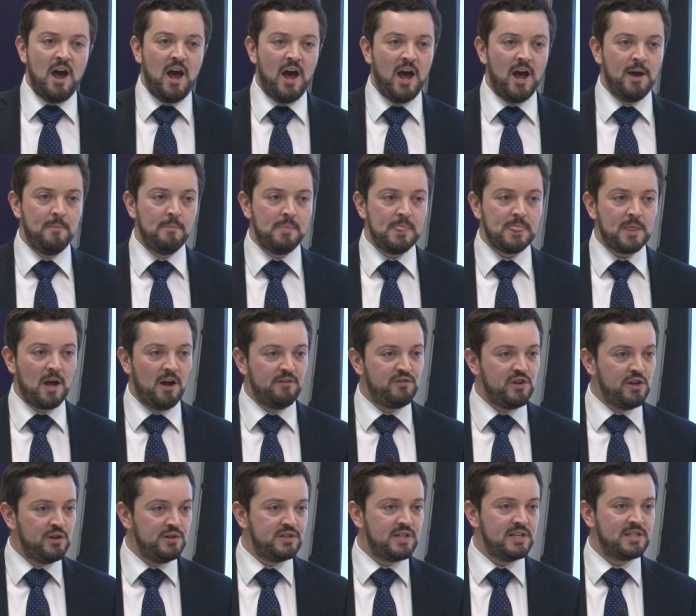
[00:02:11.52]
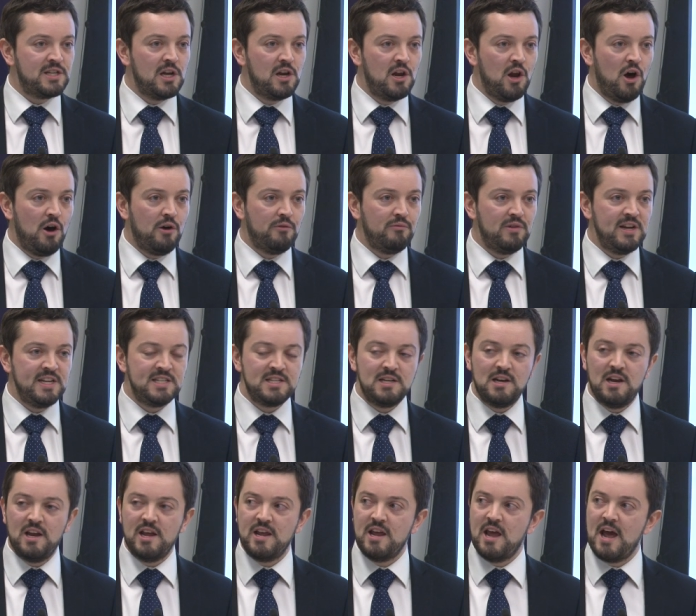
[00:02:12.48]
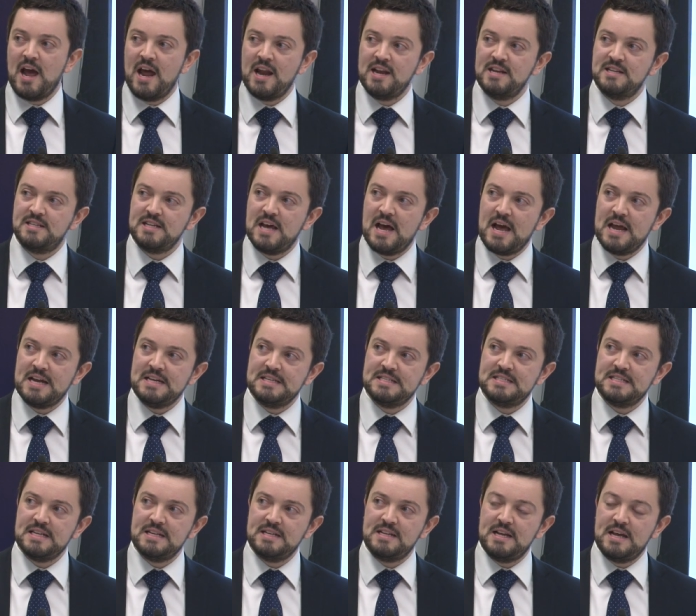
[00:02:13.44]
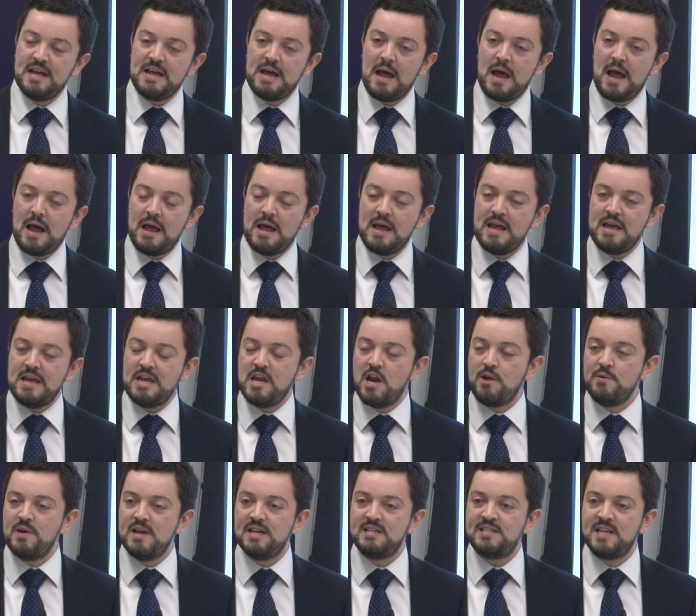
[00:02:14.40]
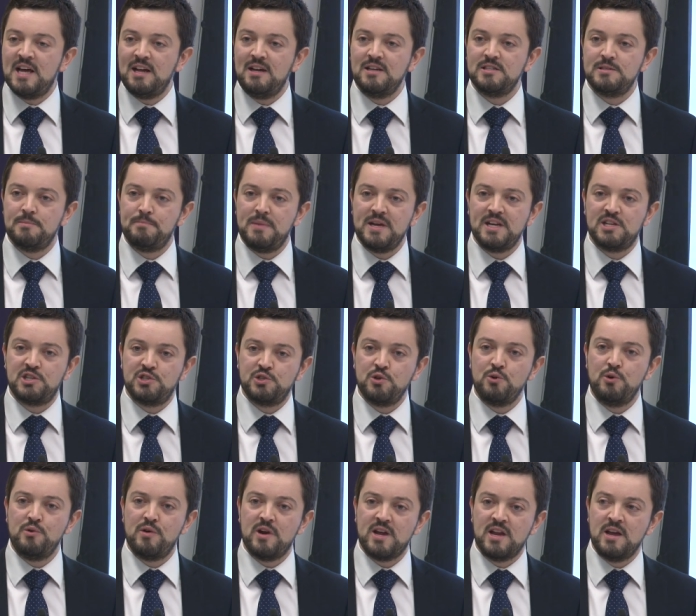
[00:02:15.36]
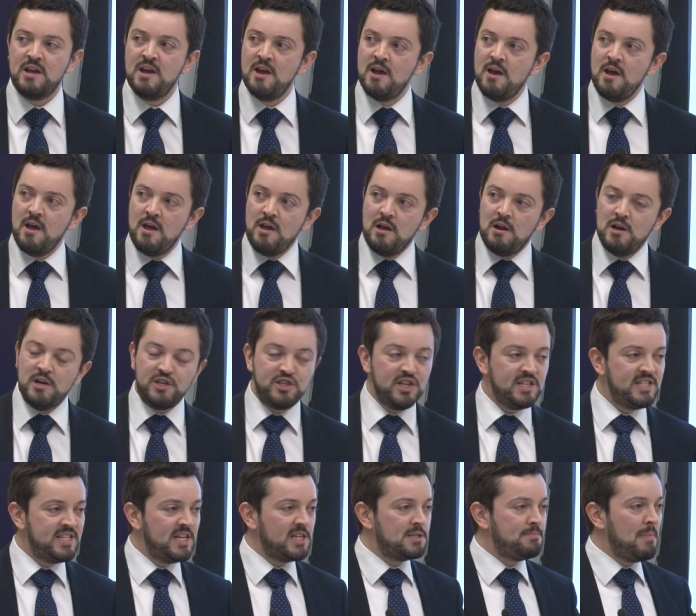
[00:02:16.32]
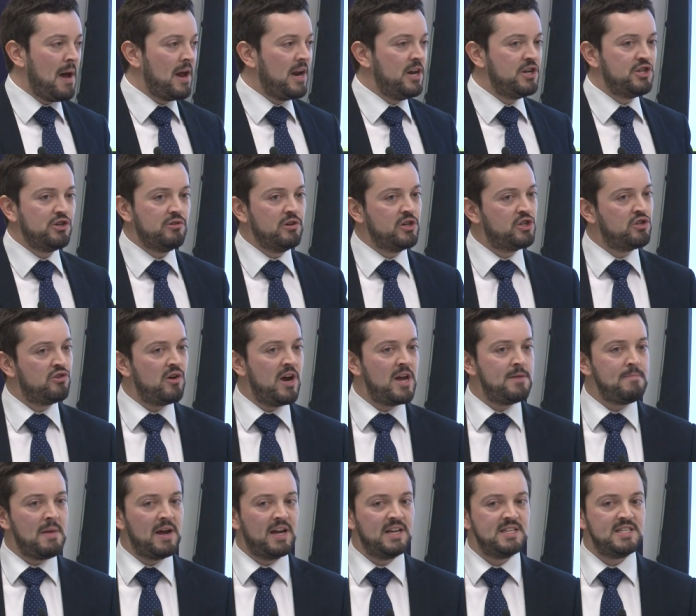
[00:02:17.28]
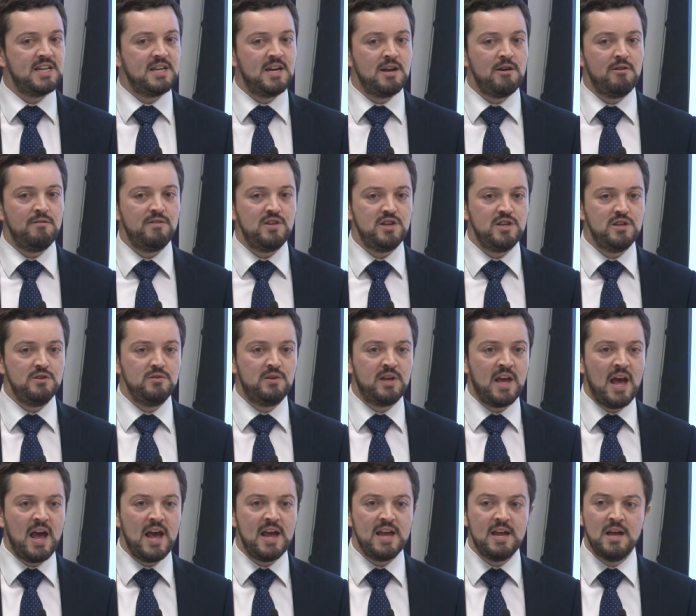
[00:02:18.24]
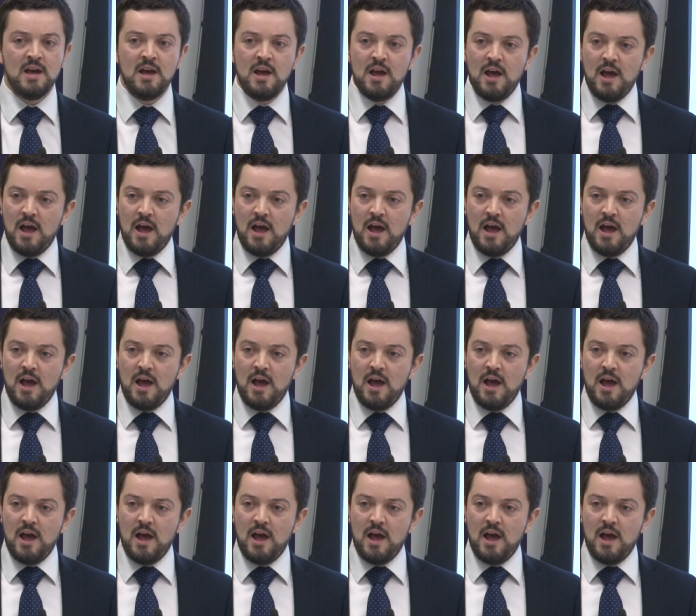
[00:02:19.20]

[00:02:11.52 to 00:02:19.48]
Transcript: I've used this a lot recently and it tells a big story. Logistics Manager, a trade magazine here in the UK,